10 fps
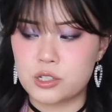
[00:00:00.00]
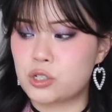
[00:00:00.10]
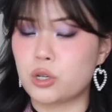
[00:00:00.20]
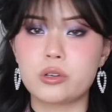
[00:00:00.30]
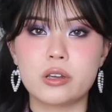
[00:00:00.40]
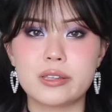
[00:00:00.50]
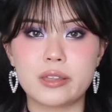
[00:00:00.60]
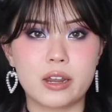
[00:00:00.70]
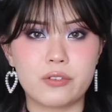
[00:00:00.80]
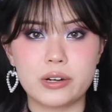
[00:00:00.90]
Still using
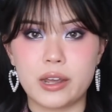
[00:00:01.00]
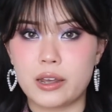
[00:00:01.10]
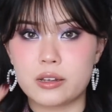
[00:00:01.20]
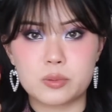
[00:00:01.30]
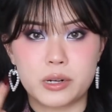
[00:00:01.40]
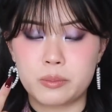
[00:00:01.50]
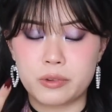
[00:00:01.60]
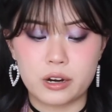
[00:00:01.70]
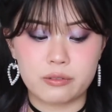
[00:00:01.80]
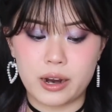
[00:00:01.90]
that every day. It's what I'm
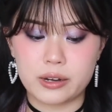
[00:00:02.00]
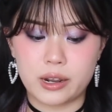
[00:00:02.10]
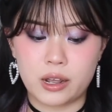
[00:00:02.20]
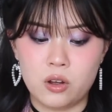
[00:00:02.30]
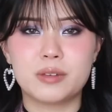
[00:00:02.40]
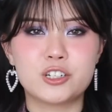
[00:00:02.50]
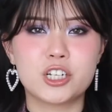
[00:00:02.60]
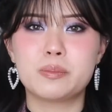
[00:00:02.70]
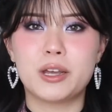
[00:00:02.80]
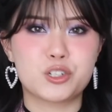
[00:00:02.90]
wearing right now. It
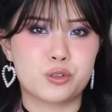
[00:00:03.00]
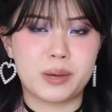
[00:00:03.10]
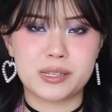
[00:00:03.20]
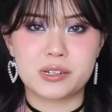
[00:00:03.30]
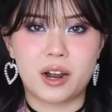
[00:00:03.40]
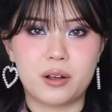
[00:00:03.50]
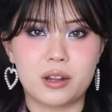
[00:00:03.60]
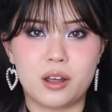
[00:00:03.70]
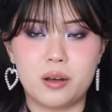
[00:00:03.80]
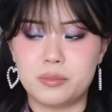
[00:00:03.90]
just matches with my style
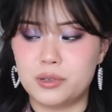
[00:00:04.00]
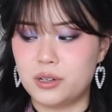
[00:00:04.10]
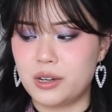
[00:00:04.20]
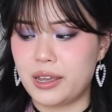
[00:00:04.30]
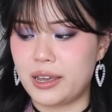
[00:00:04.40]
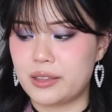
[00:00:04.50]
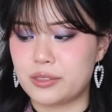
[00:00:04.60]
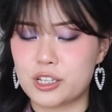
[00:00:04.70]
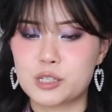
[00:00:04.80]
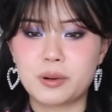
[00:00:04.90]
a lot more. And
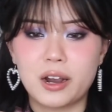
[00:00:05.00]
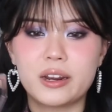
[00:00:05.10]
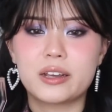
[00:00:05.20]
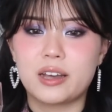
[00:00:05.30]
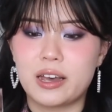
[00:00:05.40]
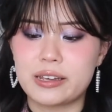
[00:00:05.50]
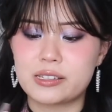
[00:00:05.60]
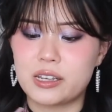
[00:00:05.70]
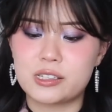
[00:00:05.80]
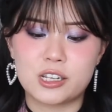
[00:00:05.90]
this product,
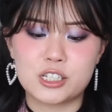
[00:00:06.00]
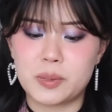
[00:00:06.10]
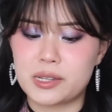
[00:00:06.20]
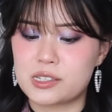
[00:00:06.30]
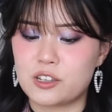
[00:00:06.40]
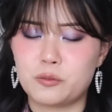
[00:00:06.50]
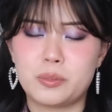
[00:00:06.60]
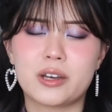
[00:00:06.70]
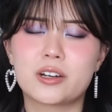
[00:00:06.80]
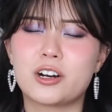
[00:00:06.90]
guys, it's expensive,
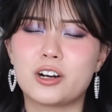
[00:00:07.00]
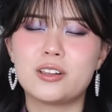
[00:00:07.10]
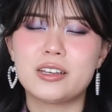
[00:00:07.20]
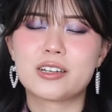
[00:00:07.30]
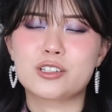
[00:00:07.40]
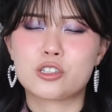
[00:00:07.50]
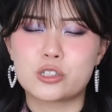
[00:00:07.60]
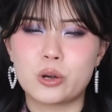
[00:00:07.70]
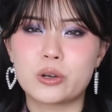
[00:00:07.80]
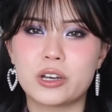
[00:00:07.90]
but girl, it is
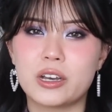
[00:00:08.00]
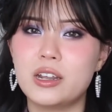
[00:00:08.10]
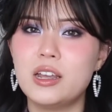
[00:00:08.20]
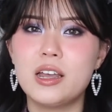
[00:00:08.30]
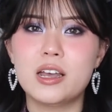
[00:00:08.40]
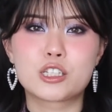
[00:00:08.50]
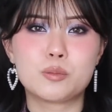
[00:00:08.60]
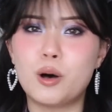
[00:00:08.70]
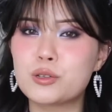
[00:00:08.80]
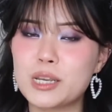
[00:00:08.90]
so good. It's
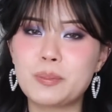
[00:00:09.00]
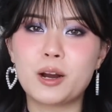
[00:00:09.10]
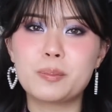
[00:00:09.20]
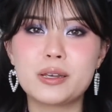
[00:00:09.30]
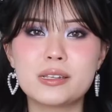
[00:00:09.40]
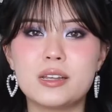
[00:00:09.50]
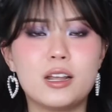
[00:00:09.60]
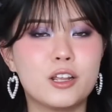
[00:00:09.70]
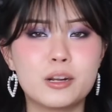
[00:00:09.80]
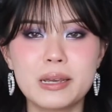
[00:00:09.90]
multi-purpose.
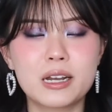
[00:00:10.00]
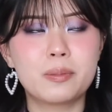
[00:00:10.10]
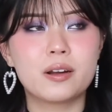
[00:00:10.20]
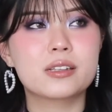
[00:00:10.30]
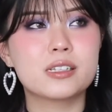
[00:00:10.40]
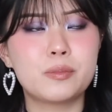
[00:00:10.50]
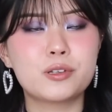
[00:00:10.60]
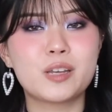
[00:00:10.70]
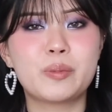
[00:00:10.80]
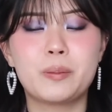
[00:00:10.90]
A lot of makeup products are
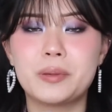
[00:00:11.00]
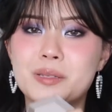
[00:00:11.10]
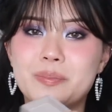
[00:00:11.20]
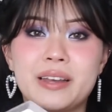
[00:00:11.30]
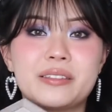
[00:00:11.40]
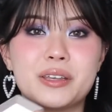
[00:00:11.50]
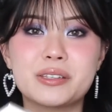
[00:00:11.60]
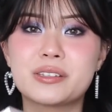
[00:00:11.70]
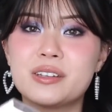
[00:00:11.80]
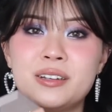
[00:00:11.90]
multi-purpose, but
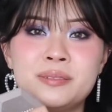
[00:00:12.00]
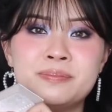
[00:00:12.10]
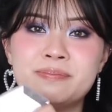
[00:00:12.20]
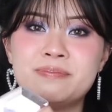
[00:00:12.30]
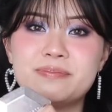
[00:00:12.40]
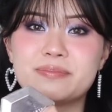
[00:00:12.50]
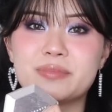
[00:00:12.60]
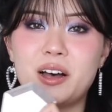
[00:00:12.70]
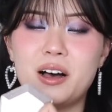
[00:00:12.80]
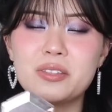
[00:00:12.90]
this,
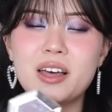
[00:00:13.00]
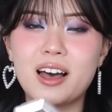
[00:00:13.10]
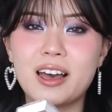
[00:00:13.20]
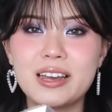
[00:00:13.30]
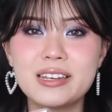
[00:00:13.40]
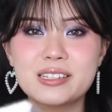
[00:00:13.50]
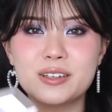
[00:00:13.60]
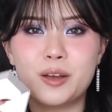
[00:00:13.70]
on the eyes,